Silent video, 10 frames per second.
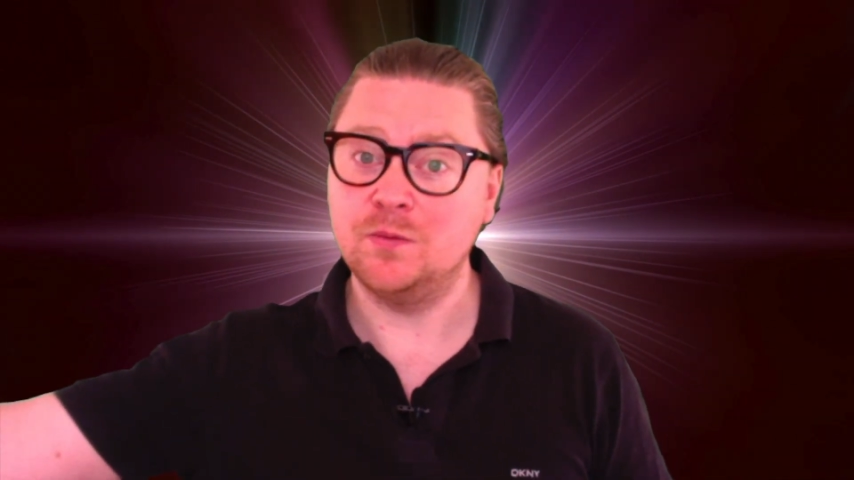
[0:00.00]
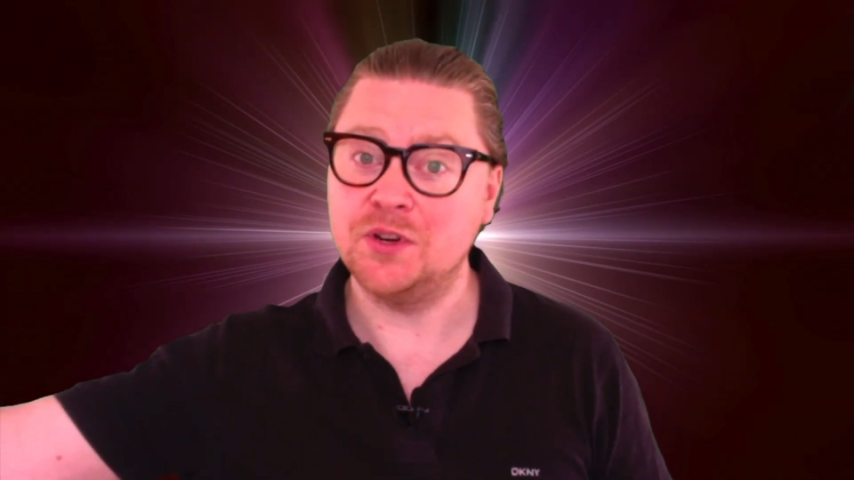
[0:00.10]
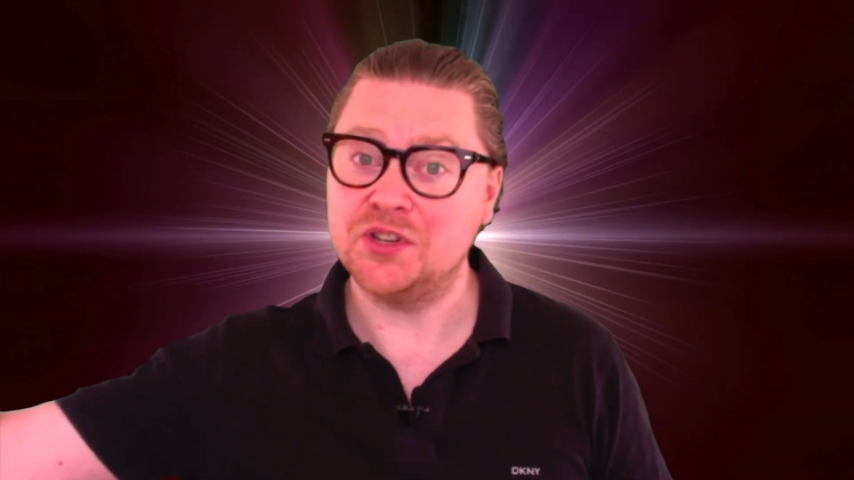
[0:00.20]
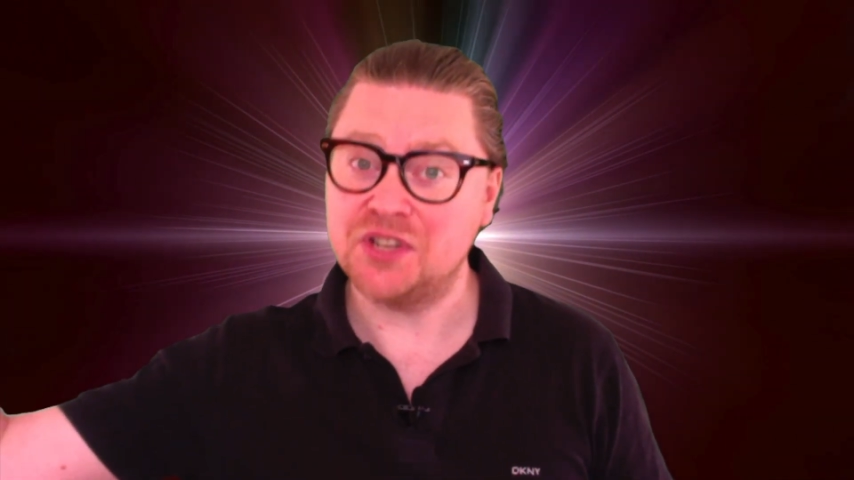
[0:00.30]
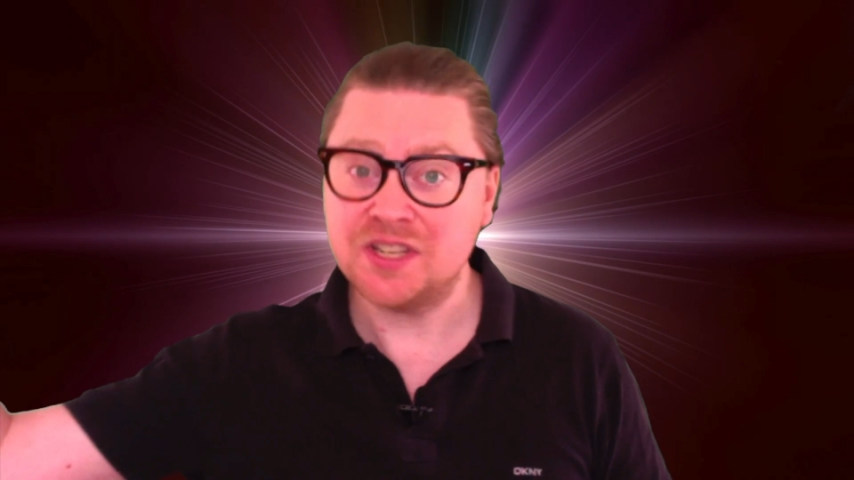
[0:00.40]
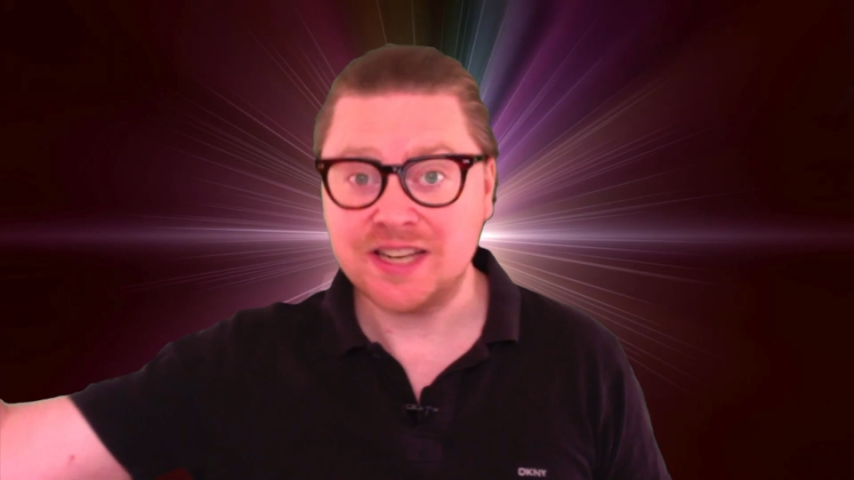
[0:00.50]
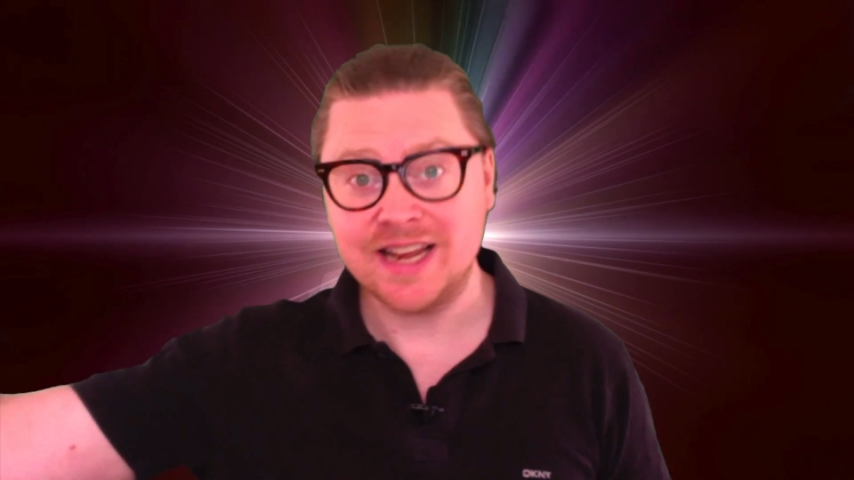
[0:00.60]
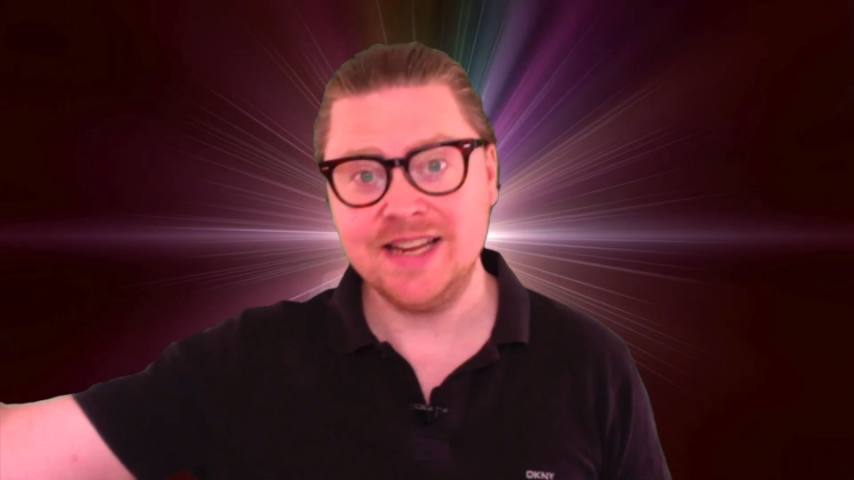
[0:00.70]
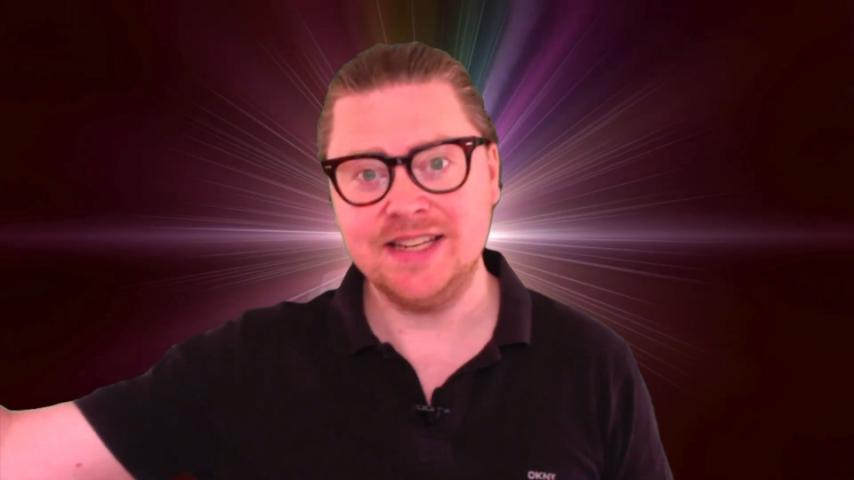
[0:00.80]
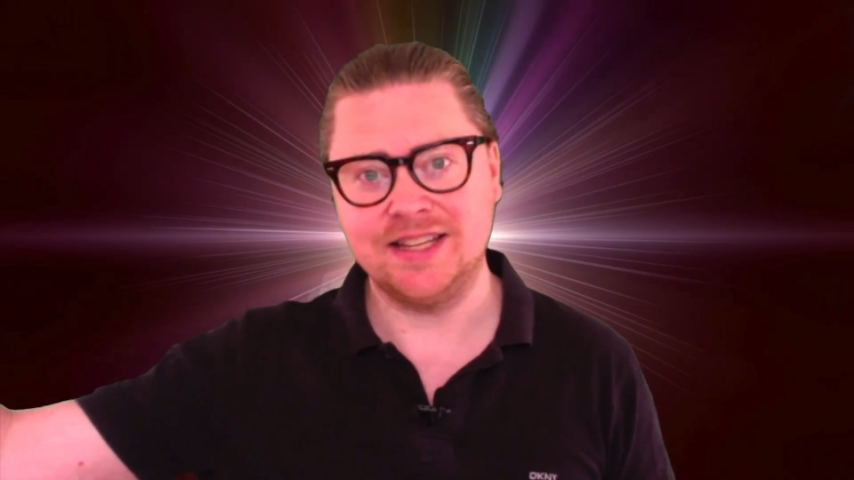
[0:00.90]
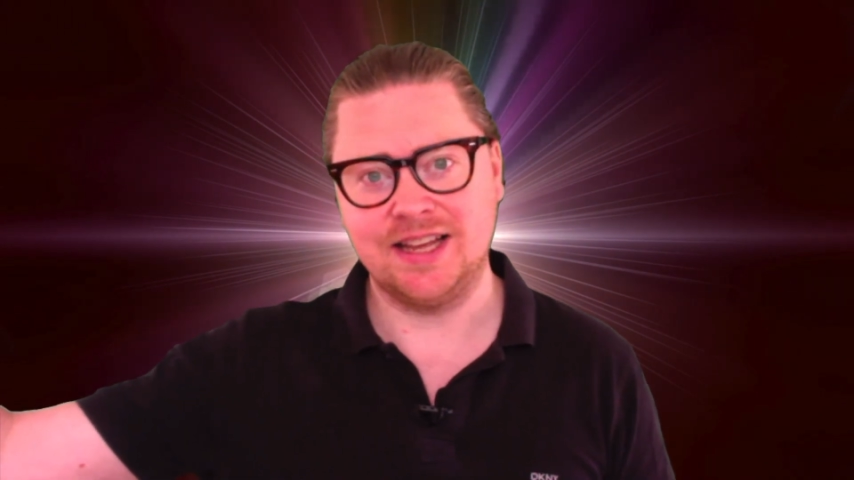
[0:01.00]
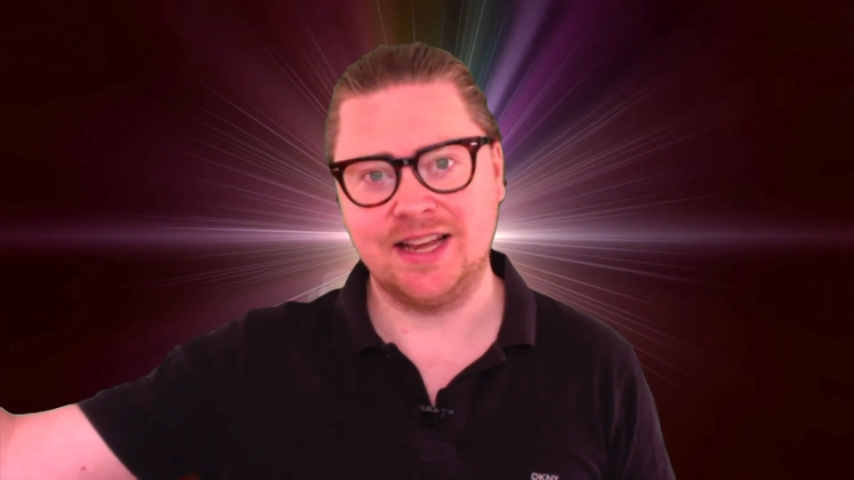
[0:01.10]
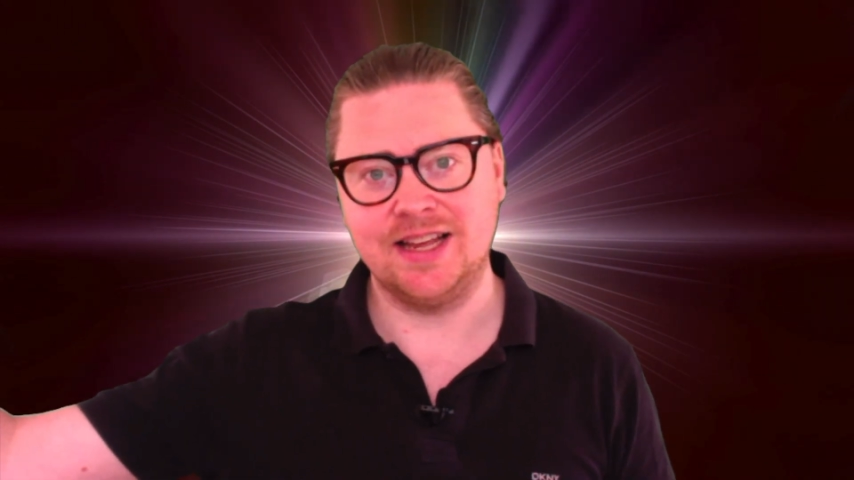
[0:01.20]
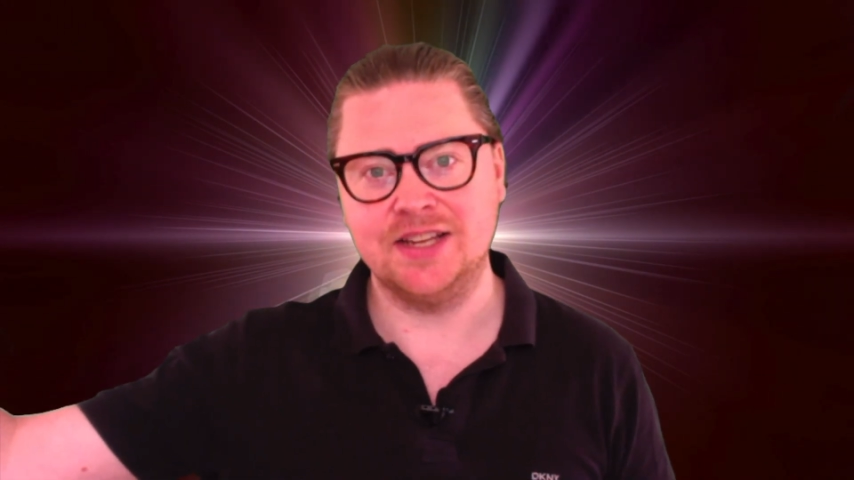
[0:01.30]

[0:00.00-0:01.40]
which stays there,